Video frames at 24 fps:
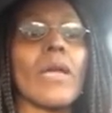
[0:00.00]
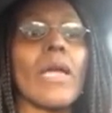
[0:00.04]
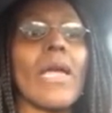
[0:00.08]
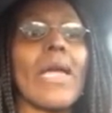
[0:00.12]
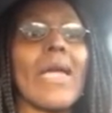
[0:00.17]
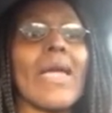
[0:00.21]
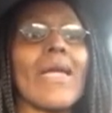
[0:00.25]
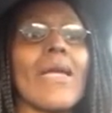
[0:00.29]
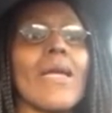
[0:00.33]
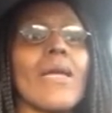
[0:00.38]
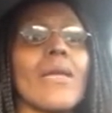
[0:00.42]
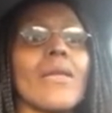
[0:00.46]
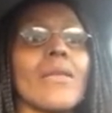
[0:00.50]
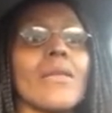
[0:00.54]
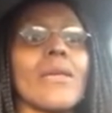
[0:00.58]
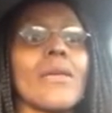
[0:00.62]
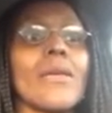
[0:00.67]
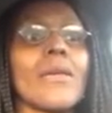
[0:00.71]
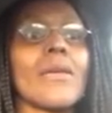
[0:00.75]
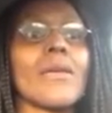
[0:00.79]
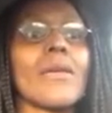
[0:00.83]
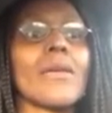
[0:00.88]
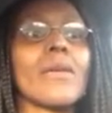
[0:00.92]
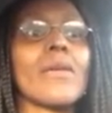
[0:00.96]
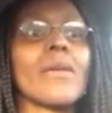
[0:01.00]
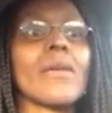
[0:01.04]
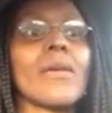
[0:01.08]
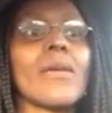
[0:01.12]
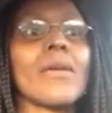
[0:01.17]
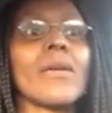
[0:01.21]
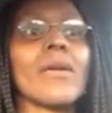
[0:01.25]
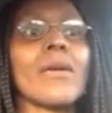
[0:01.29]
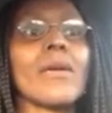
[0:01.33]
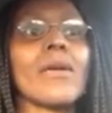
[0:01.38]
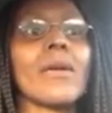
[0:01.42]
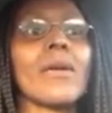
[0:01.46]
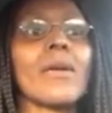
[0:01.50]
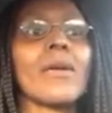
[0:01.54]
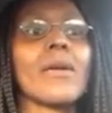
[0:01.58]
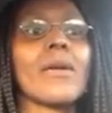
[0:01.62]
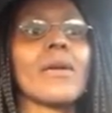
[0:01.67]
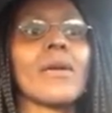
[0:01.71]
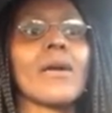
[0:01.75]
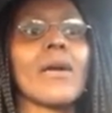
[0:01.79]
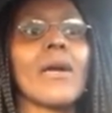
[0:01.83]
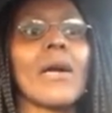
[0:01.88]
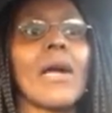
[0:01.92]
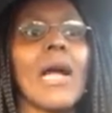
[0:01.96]
And
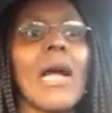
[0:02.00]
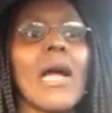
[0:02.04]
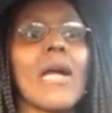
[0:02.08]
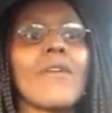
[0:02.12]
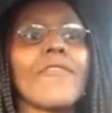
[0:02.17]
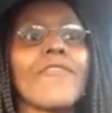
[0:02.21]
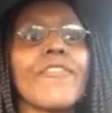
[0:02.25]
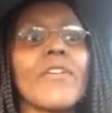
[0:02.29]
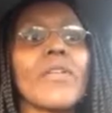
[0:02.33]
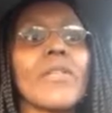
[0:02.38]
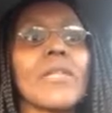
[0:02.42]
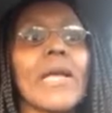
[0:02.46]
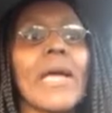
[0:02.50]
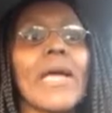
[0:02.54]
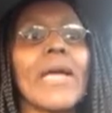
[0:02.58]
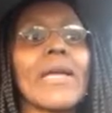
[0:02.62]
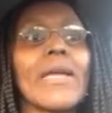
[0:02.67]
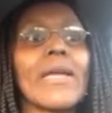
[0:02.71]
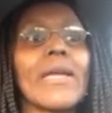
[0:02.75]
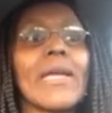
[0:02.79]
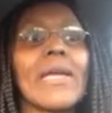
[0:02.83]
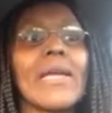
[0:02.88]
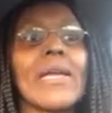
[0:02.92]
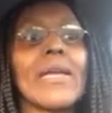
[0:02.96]
I feel like